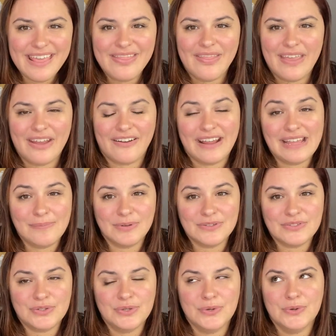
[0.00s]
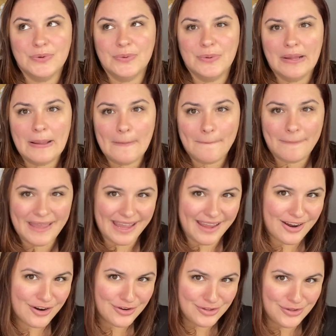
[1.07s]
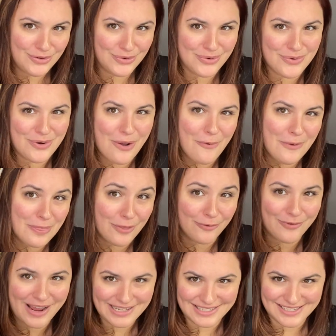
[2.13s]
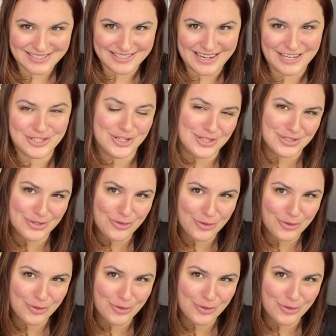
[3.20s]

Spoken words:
they are able to pair you with the right destinations,